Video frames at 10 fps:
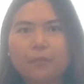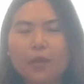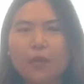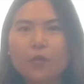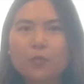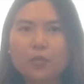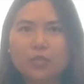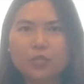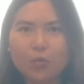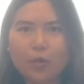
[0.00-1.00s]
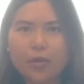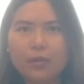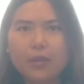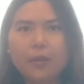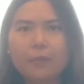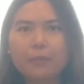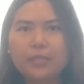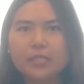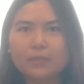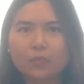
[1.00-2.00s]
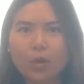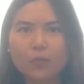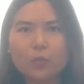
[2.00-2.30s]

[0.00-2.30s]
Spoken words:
I hope you enjoyed. Please subscribe